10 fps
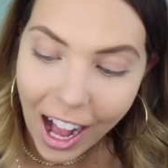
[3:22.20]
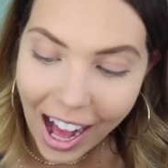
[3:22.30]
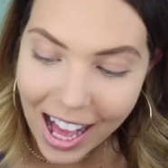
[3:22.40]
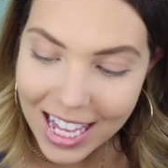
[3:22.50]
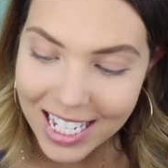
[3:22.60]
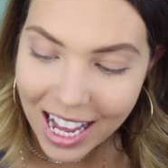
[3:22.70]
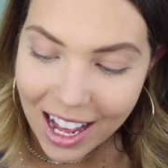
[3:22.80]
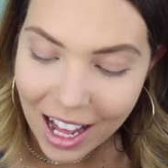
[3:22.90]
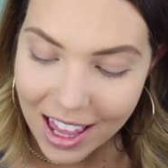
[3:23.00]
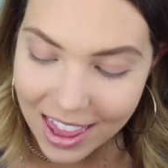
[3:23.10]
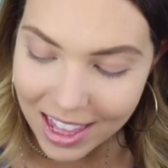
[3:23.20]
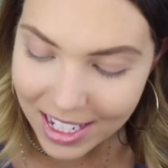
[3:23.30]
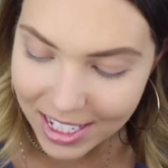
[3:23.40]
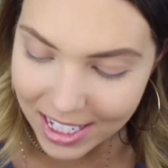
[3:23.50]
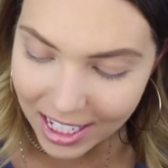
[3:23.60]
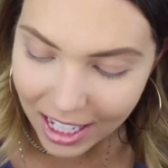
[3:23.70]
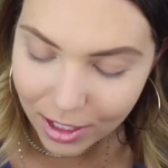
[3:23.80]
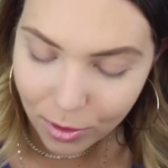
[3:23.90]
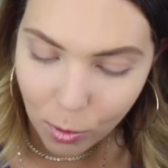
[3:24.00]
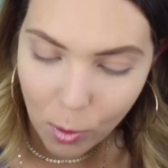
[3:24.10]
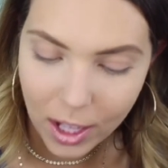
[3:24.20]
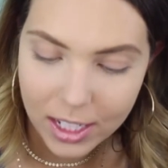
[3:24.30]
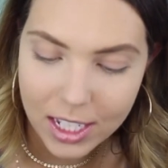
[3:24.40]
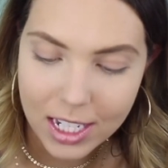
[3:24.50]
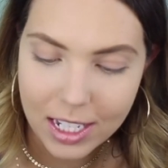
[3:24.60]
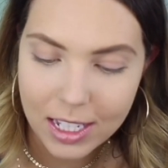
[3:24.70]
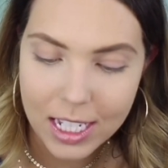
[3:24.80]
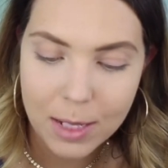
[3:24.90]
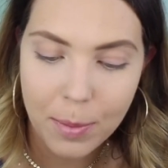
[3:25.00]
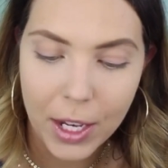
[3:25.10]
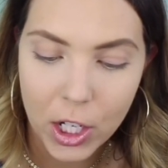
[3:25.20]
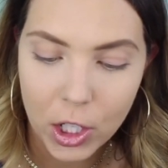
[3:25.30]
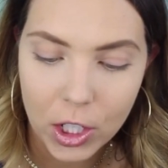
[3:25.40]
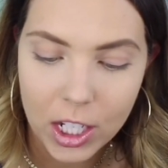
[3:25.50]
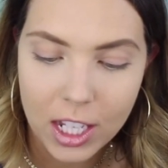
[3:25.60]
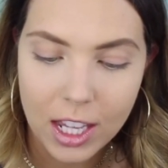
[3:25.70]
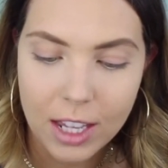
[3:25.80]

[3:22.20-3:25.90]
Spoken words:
eyes, this is kind of what inspired